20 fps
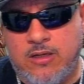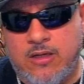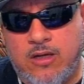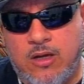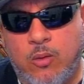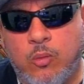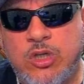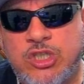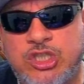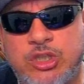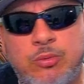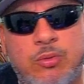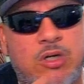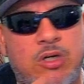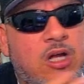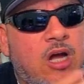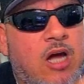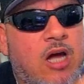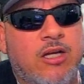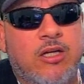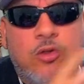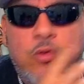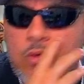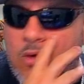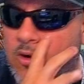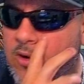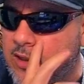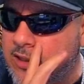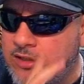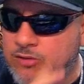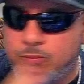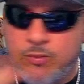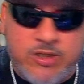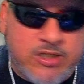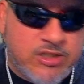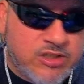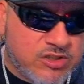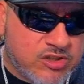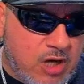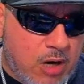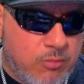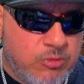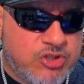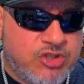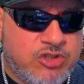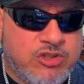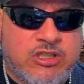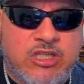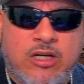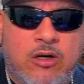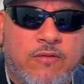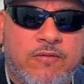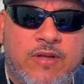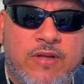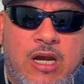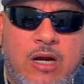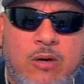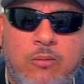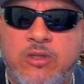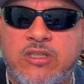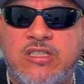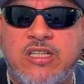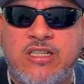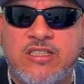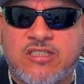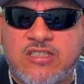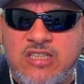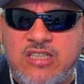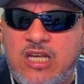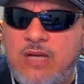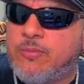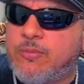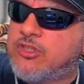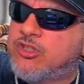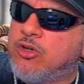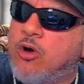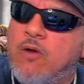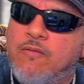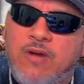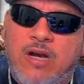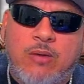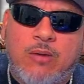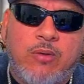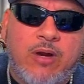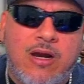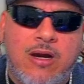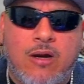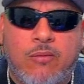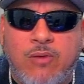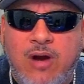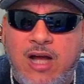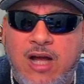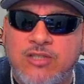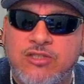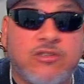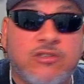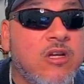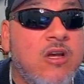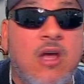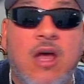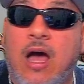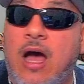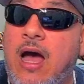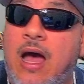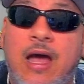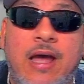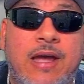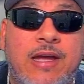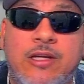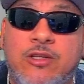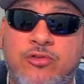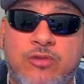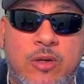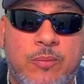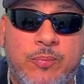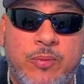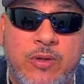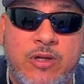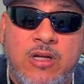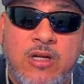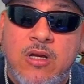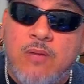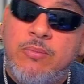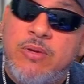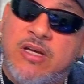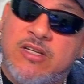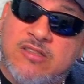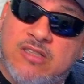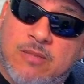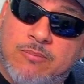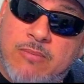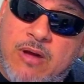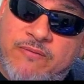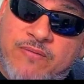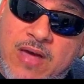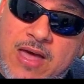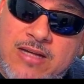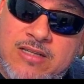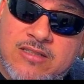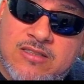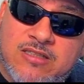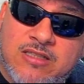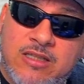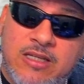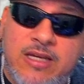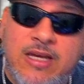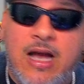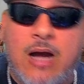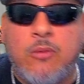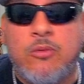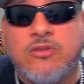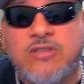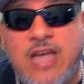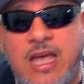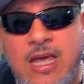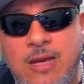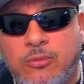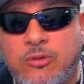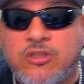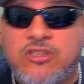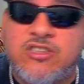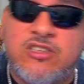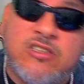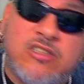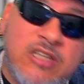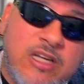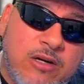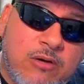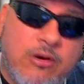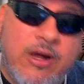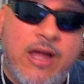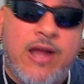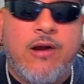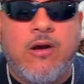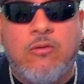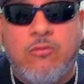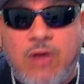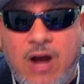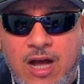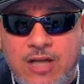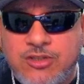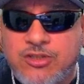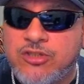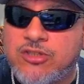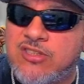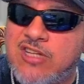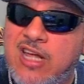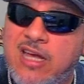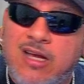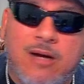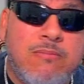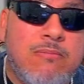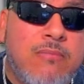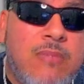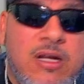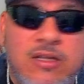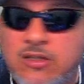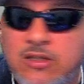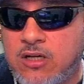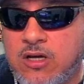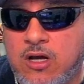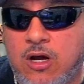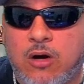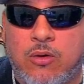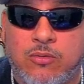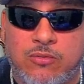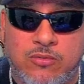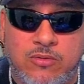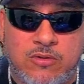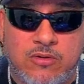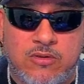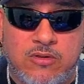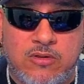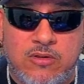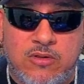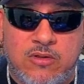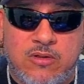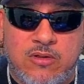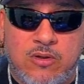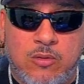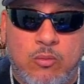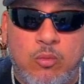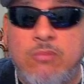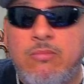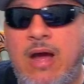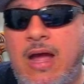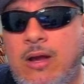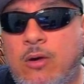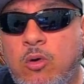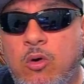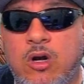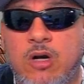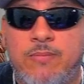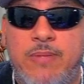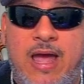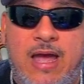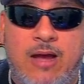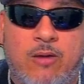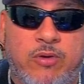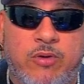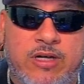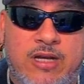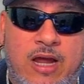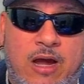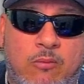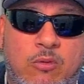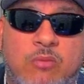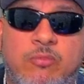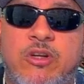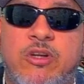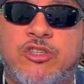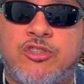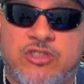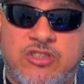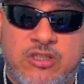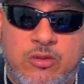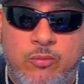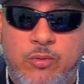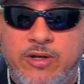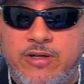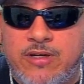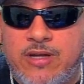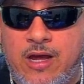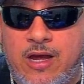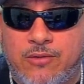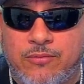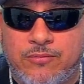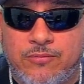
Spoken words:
Wish you would have gone to New Orleans. We could have saw what you did over there with DC, but you're over there with Aaron Rodgers. I ain't tripping because on my fantasy league, I was able to steal Aaron Rodgers like a month ago when my quarterback went down, when Richardson went down.